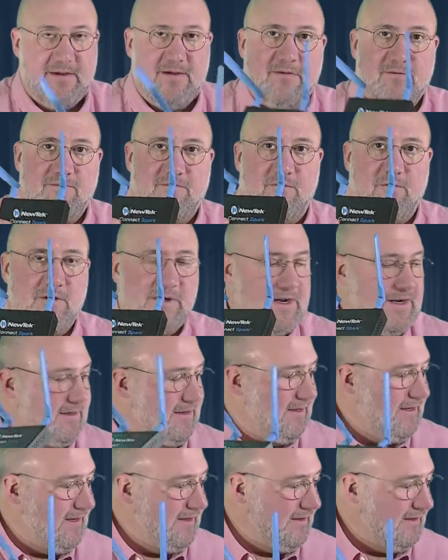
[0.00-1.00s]
four
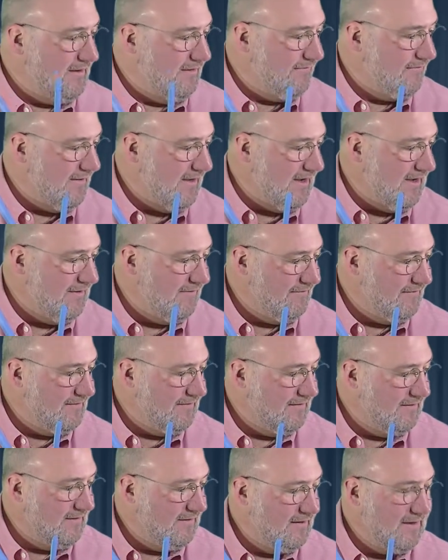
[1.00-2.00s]
ninety-nine ninety-five,
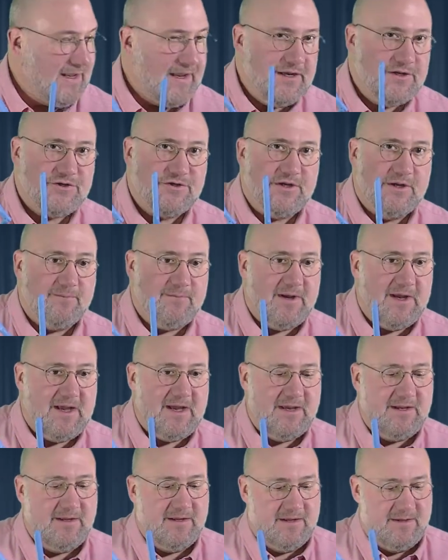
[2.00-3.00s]
H D M
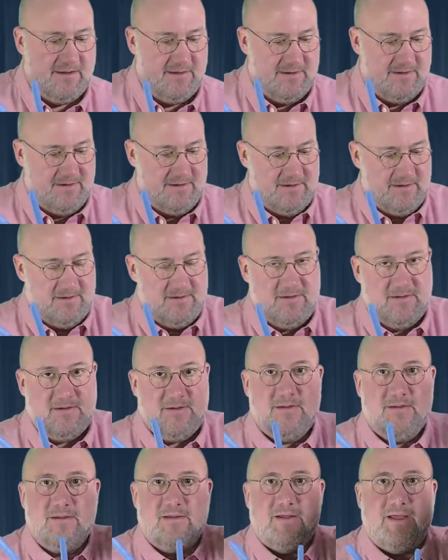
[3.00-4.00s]
I,
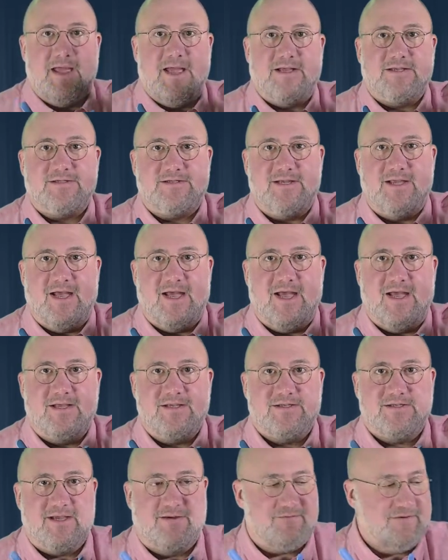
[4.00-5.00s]
S D I,
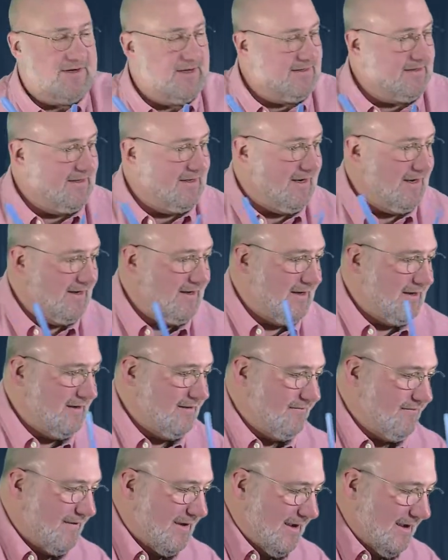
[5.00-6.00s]
seven ninety-nine
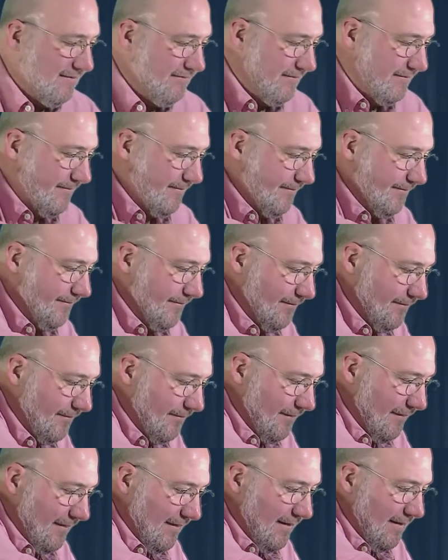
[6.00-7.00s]
ninety-five.
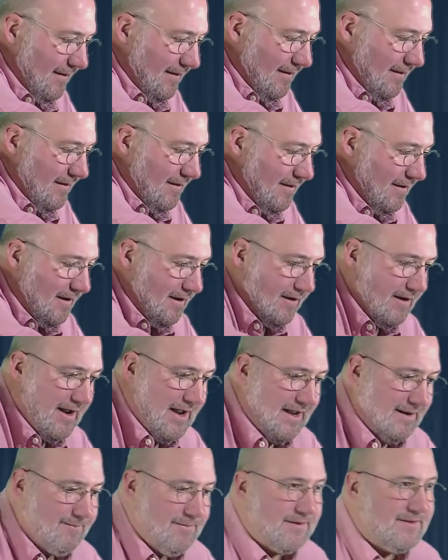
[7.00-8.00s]
All
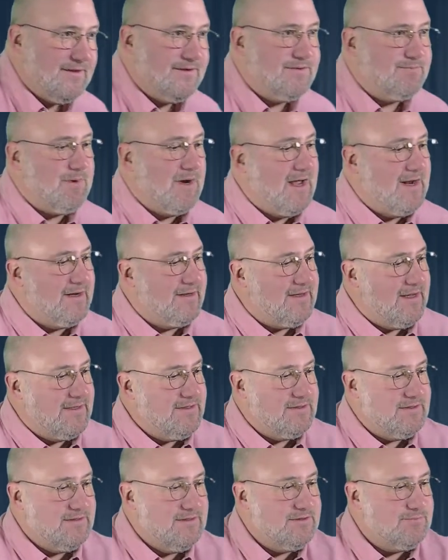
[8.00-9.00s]
right, but this product
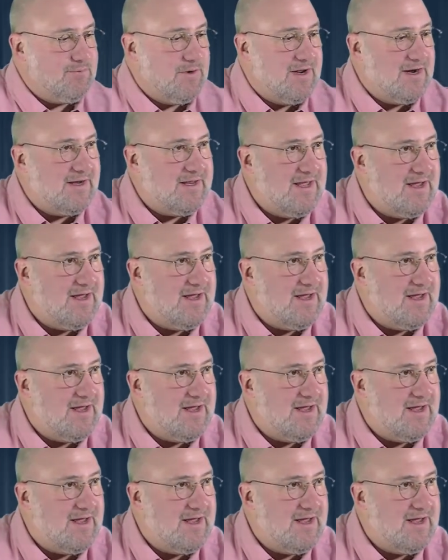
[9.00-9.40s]
has this product